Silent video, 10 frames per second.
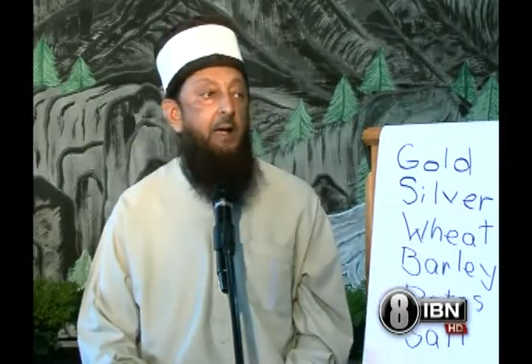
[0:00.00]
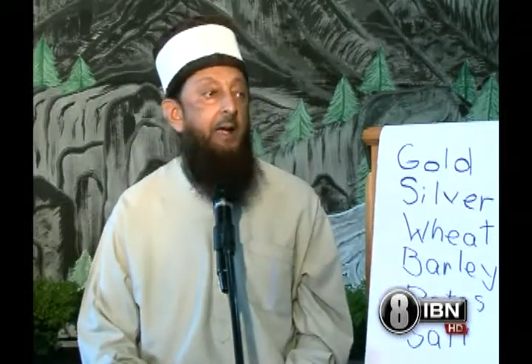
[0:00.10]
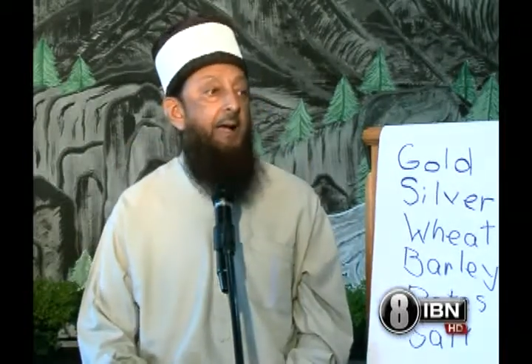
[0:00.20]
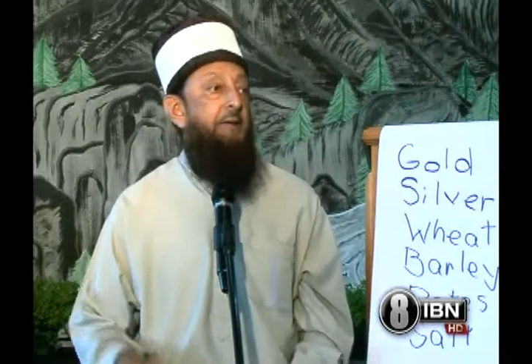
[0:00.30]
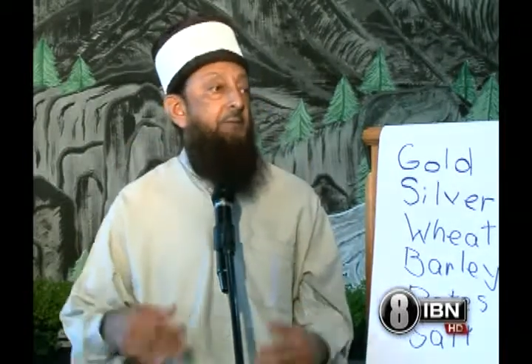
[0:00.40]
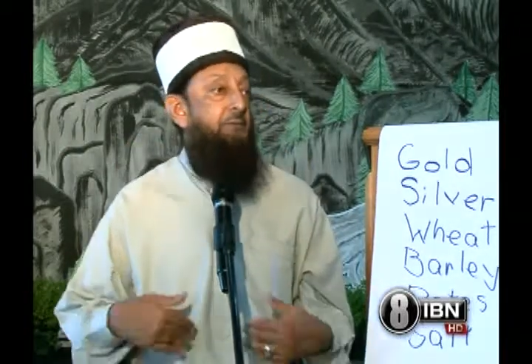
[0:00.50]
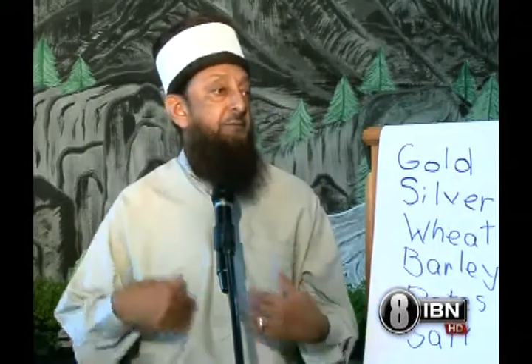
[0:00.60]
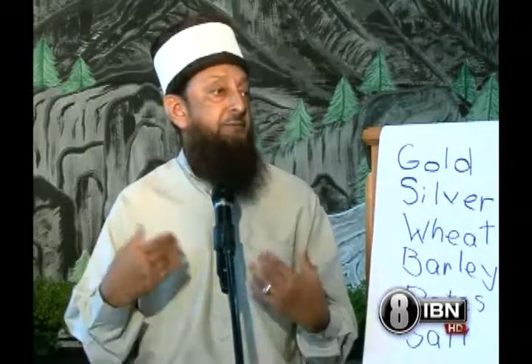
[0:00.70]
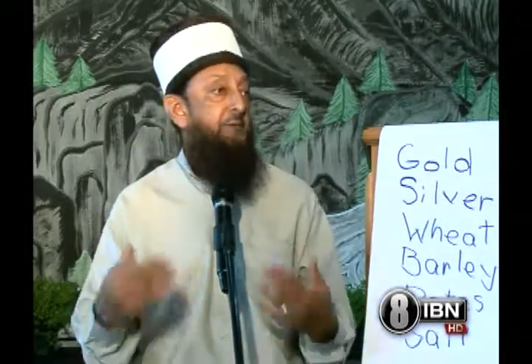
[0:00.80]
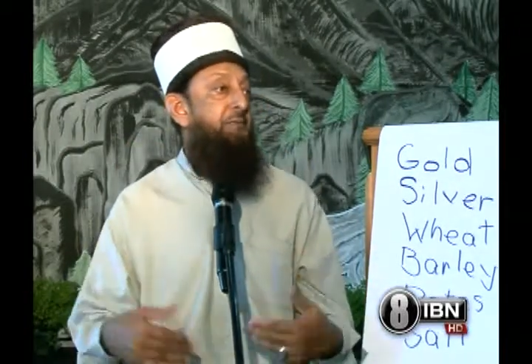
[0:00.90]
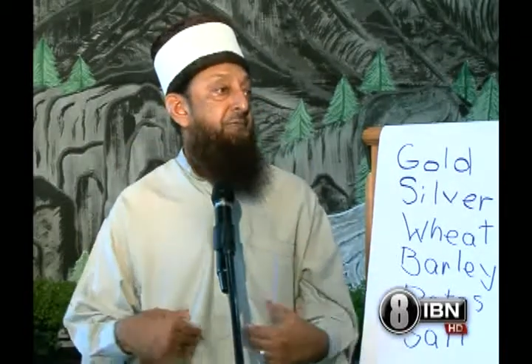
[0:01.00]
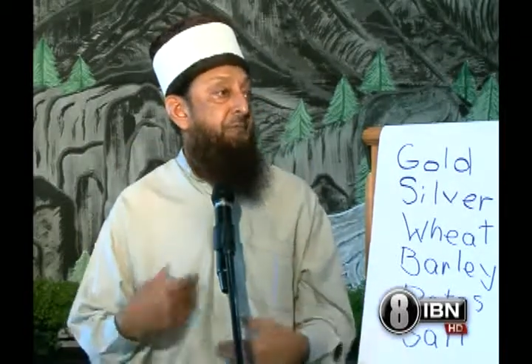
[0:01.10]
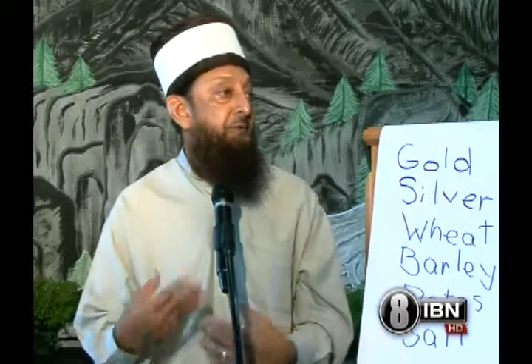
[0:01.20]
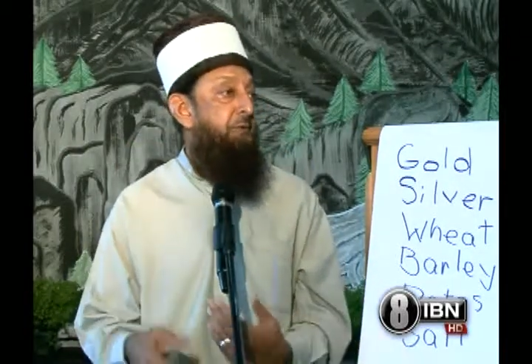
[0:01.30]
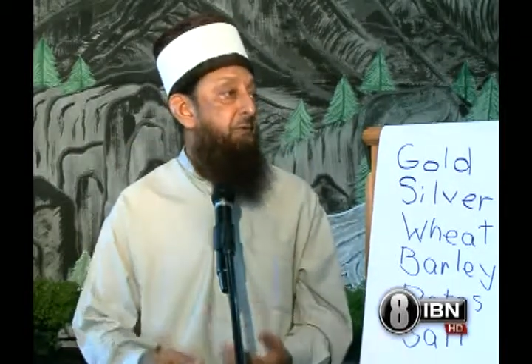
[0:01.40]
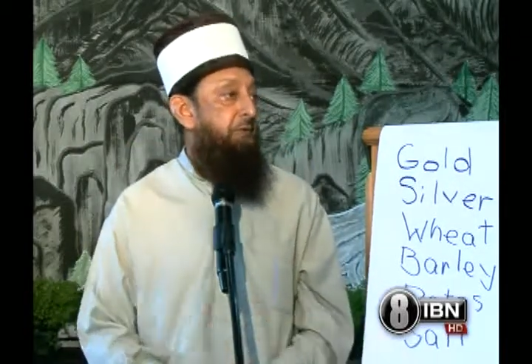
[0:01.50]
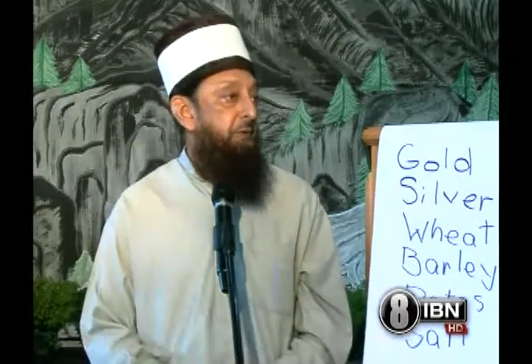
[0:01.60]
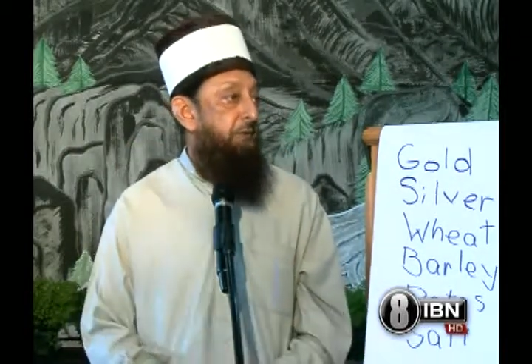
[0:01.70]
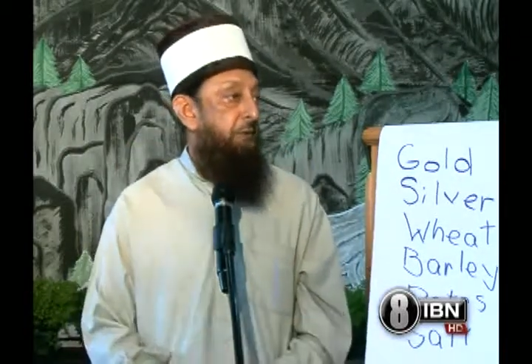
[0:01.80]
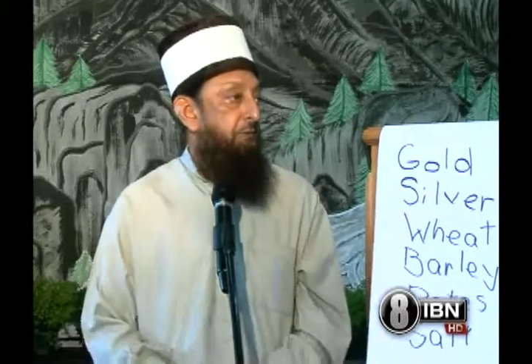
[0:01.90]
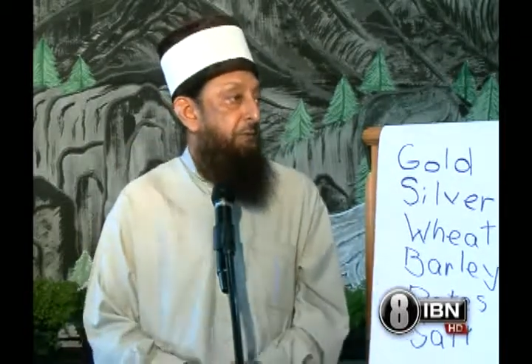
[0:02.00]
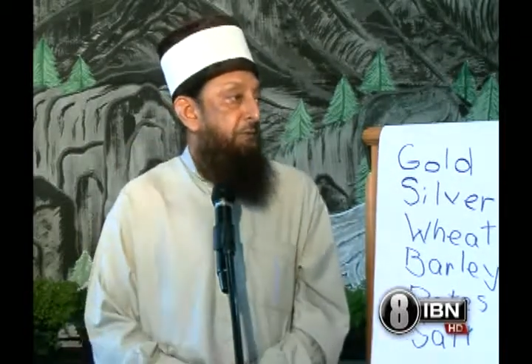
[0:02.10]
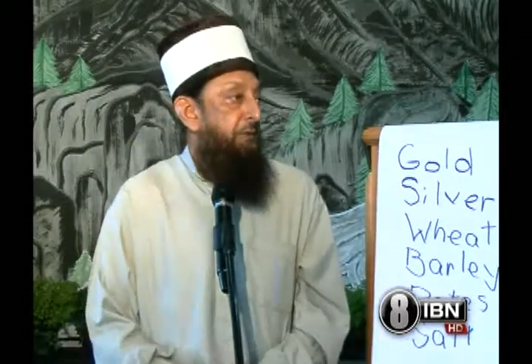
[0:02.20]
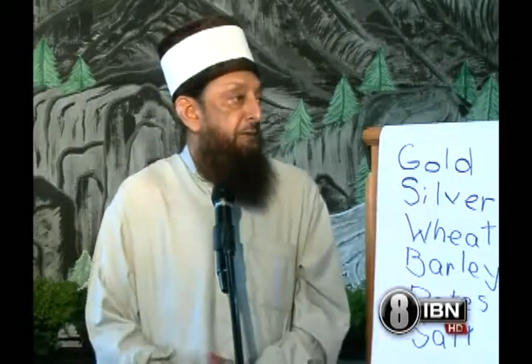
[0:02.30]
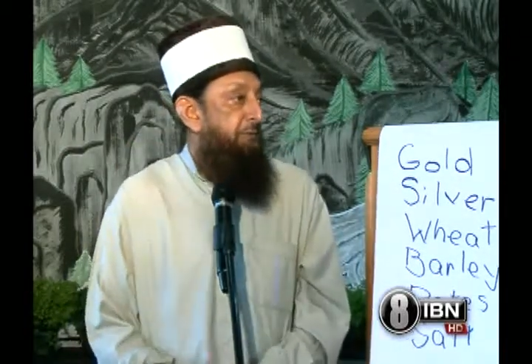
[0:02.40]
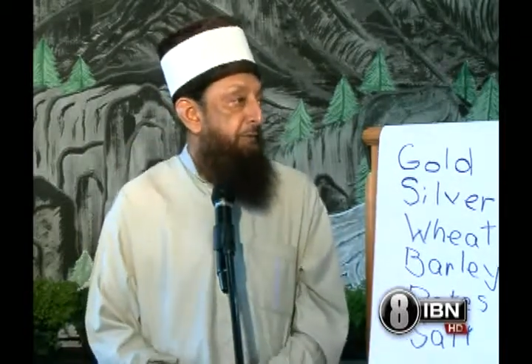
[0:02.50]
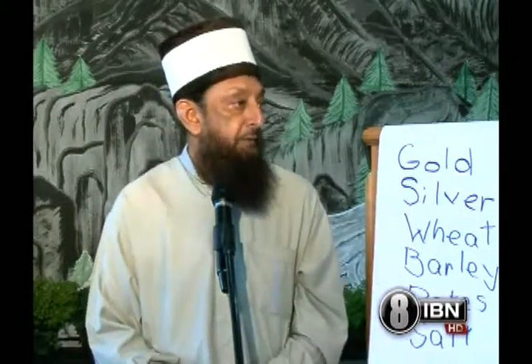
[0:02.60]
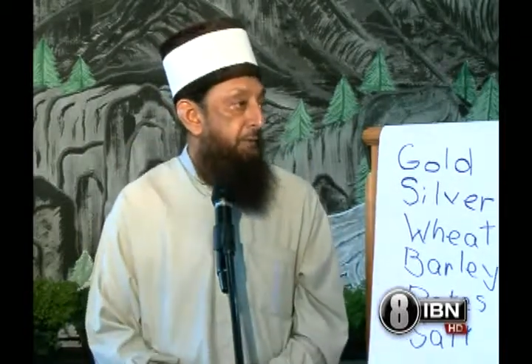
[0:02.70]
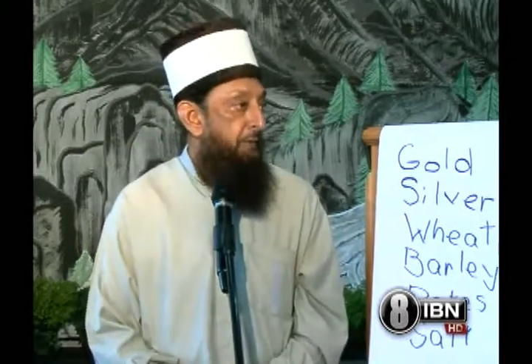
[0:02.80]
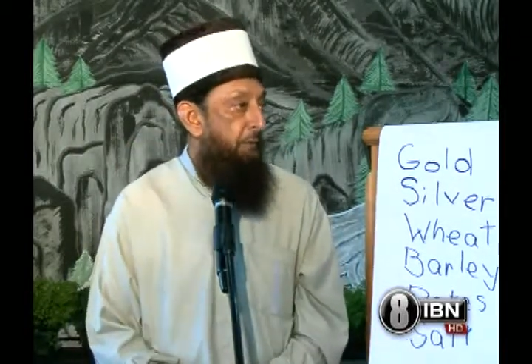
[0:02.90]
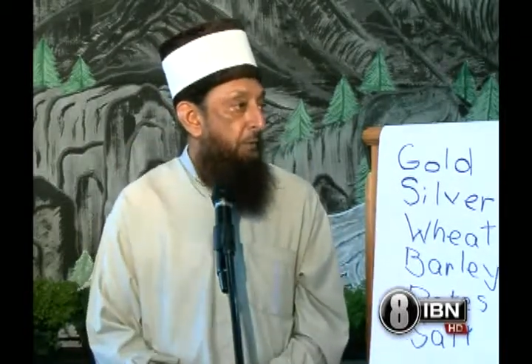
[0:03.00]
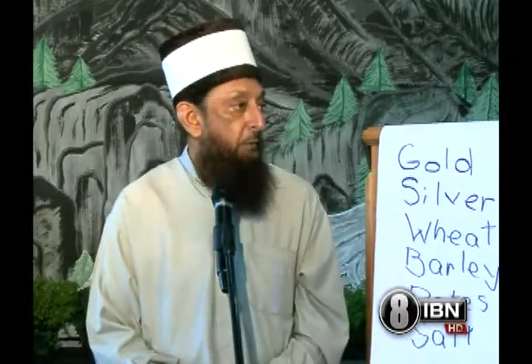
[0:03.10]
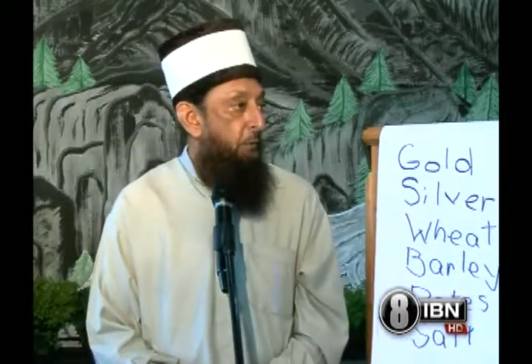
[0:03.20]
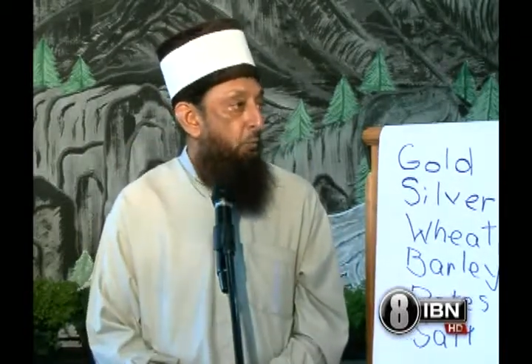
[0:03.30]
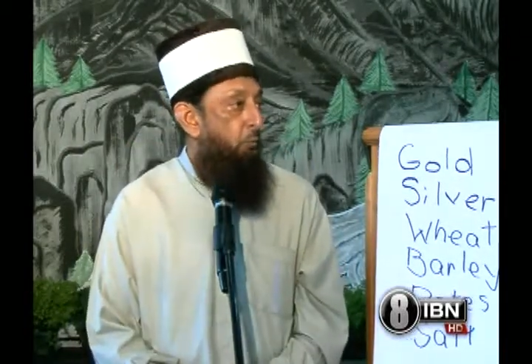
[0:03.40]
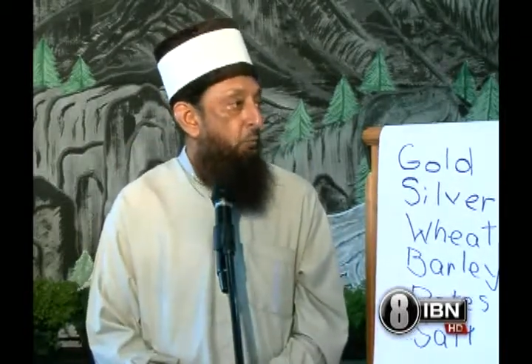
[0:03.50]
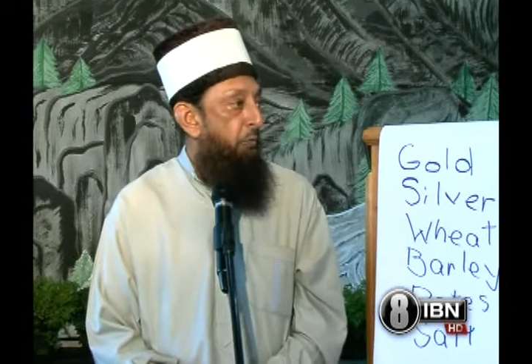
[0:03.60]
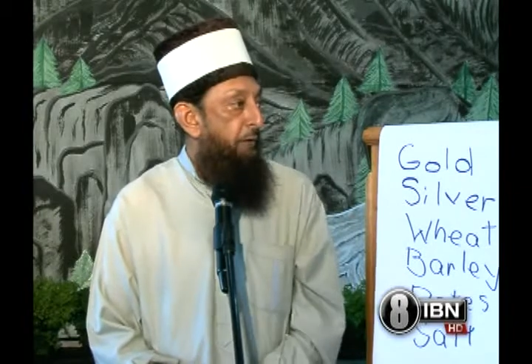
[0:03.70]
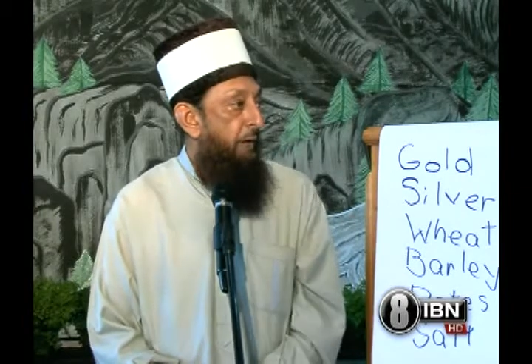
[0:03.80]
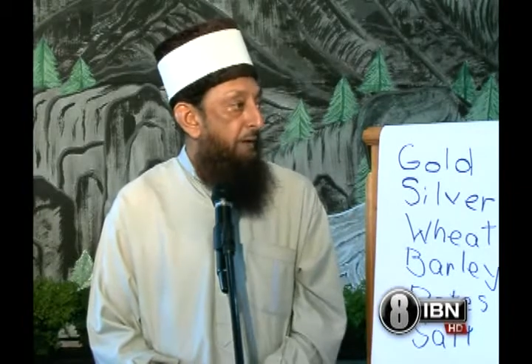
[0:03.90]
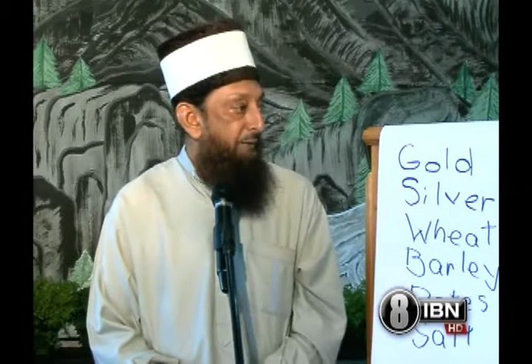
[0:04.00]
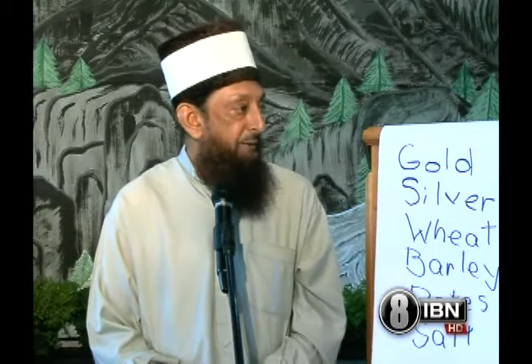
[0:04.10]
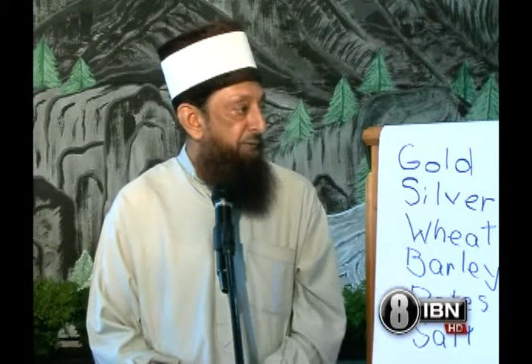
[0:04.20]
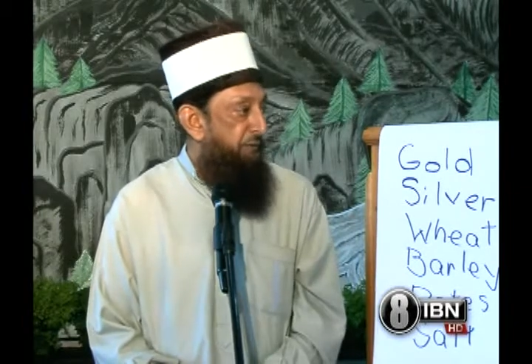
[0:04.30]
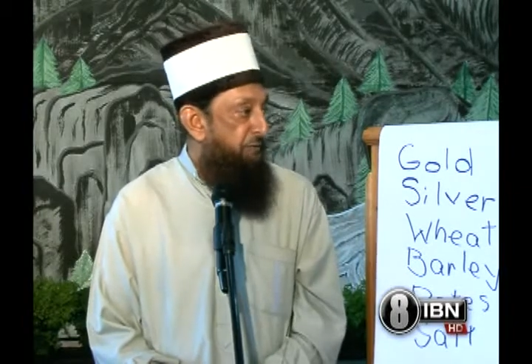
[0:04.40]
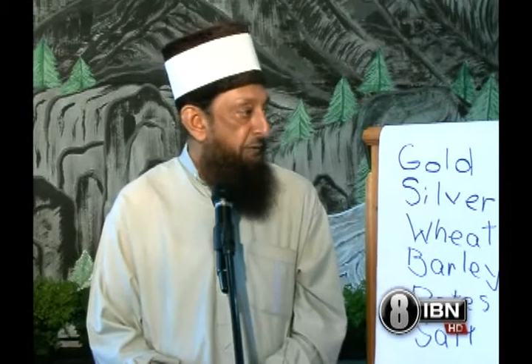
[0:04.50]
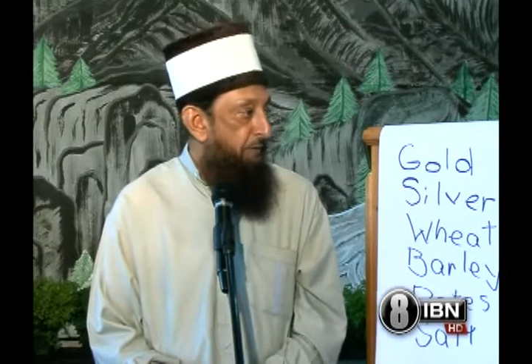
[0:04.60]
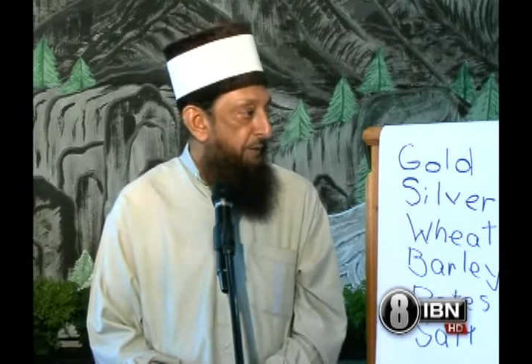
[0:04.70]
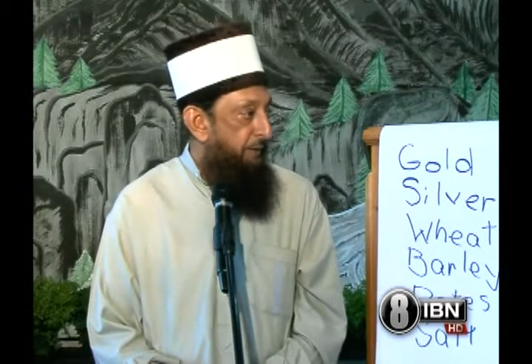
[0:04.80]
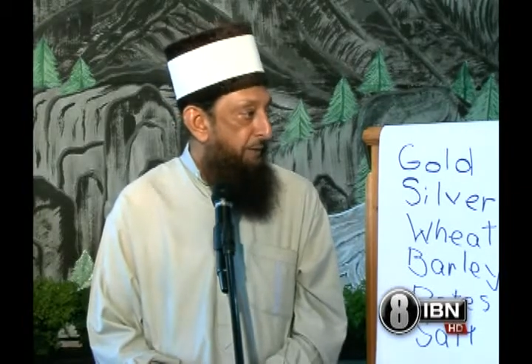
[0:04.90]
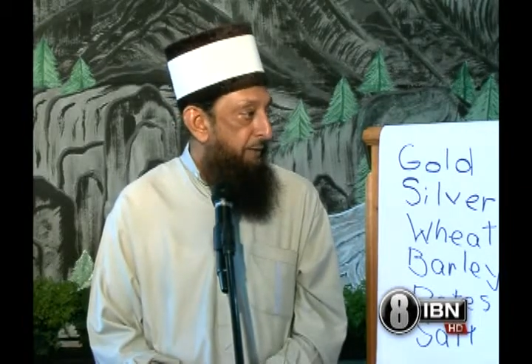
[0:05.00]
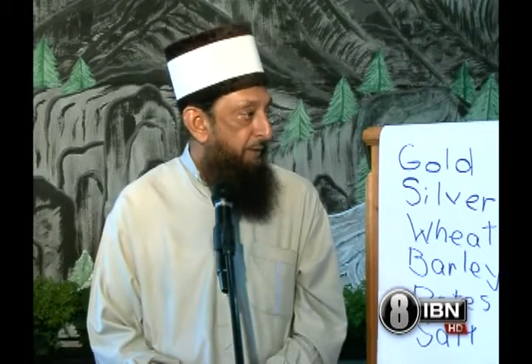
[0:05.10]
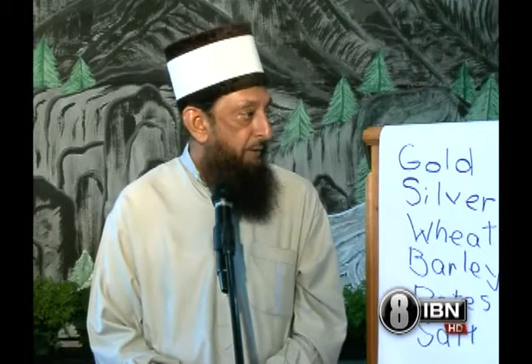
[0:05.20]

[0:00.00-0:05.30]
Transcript: and to substitute it and replace it with artificial money,